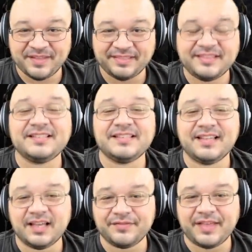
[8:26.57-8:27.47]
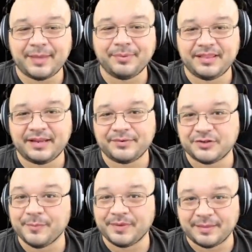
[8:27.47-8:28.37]
this is the kind of gameplay that I was
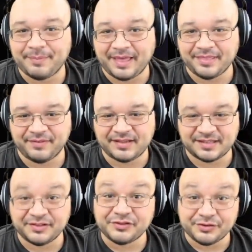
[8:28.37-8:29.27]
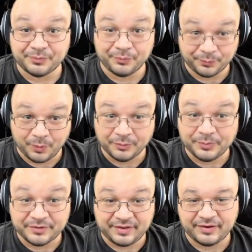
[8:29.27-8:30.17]
hoping that Path of Exile 1
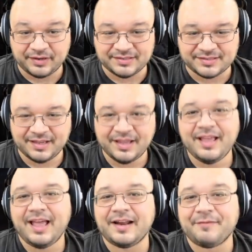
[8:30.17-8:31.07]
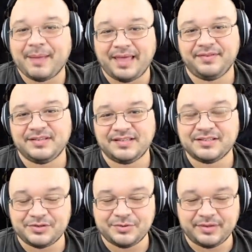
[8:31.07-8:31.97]
would have given us and if Path of Exile
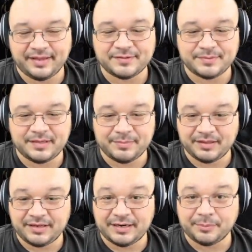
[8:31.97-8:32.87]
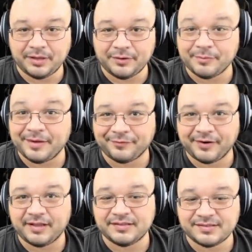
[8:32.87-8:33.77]
2 gives me the ability to play with my
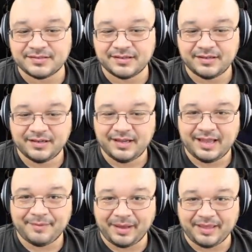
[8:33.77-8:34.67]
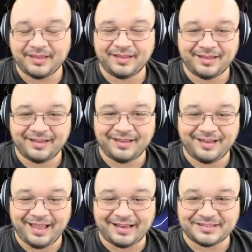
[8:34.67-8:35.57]
friends, my
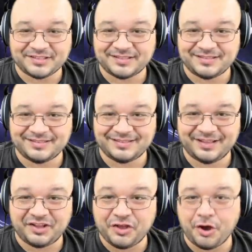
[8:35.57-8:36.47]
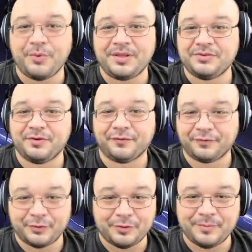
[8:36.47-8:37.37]
and just go into a
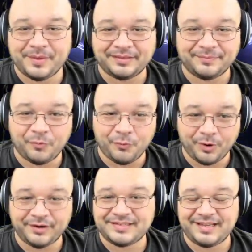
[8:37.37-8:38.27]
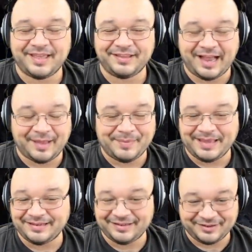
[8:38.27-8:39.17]
room and work together, I'm
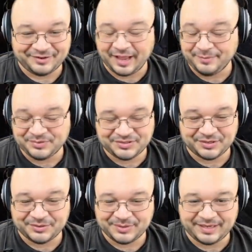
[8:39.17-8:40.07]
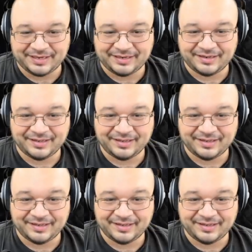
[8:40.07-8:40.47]
in, dude. I'm so in.